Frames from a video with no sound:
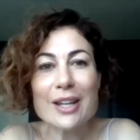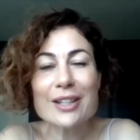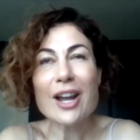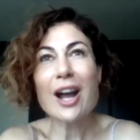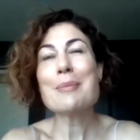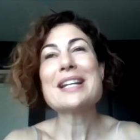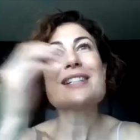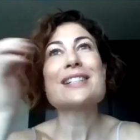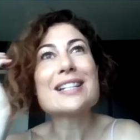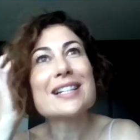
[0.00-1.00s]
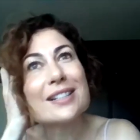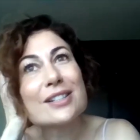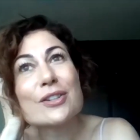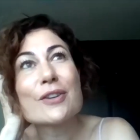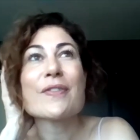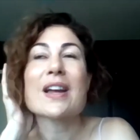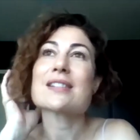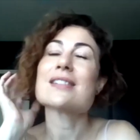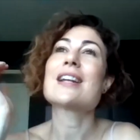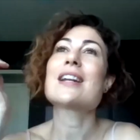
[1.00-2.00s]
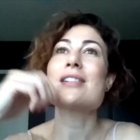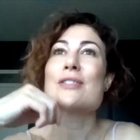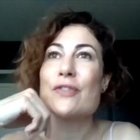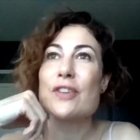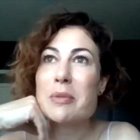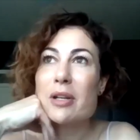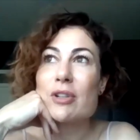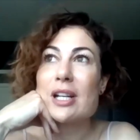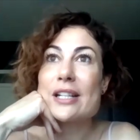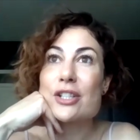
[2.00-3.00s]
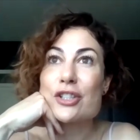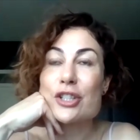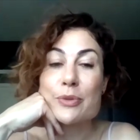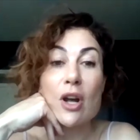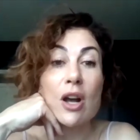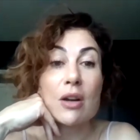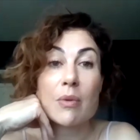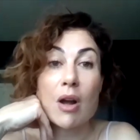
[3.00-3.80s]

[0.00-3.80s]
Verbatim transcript: yeah i mean it, it is so fascinating because female relationships are